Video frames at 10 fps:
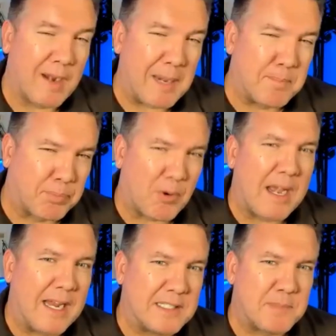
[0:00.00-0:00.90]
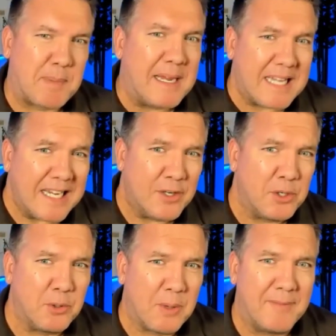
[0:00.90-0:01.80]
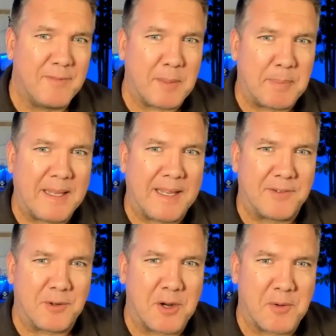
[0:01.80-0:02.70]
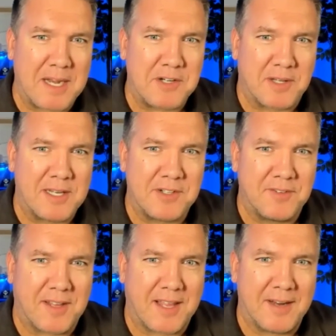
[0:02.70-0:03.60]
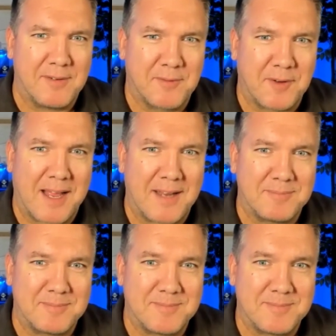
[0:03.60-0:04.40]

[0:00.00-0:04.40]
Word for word: are a brand spanking new MVP. So congratulations again for that.